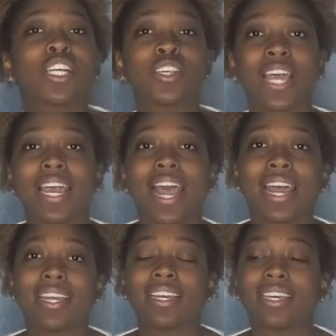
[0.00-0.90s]
so yeah, it had
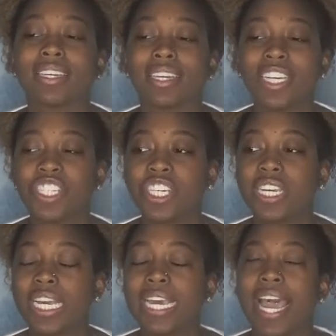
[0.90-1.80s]
a kitchen,
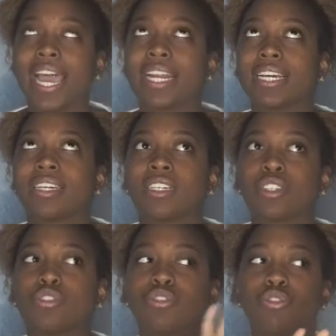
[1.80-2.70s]
it had a
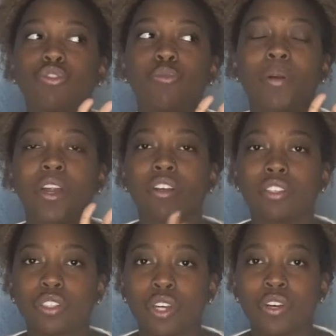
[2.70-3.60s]
two burner
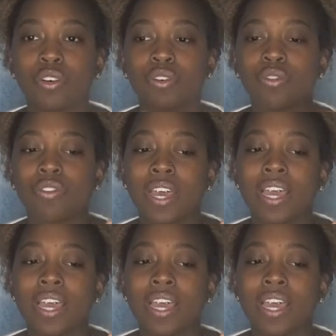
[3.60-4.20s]
stove,